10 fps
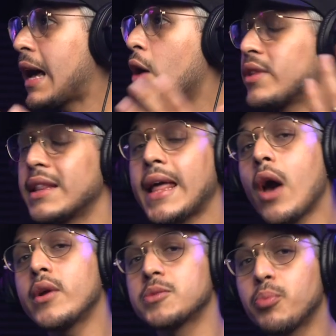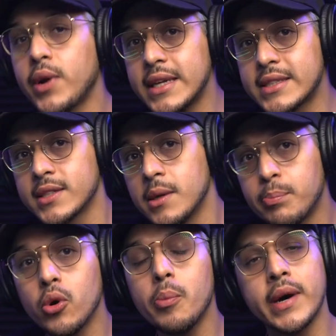Now, the layout is pretty
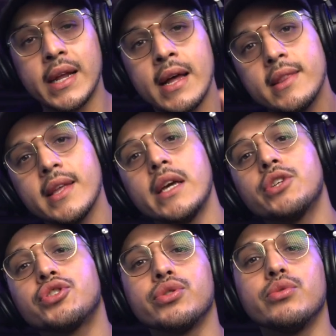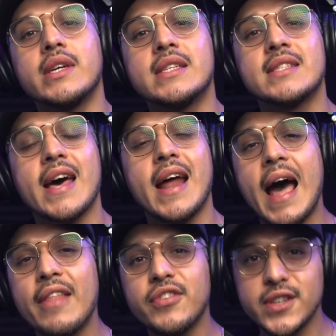simple, but the issue is that
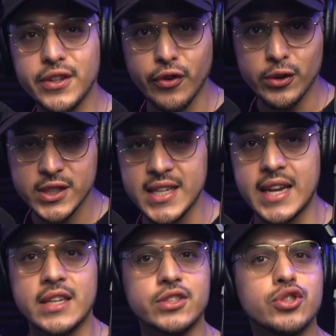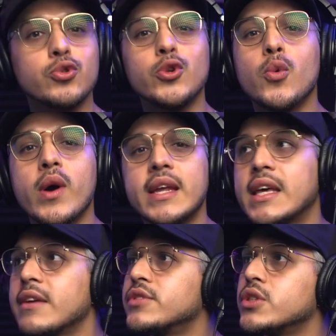at the default setting, Studio One
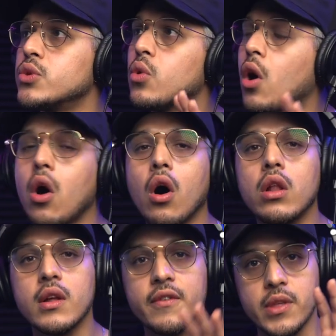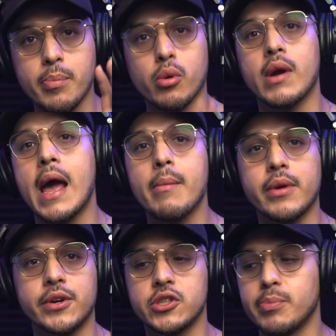gives you all of the
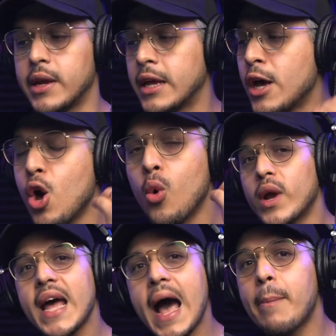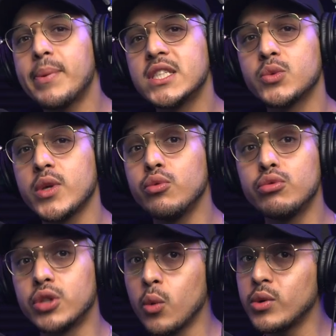parameters, but what happens when you
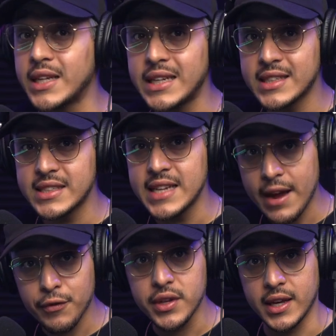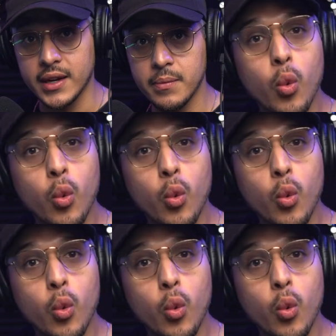don't need to see everything?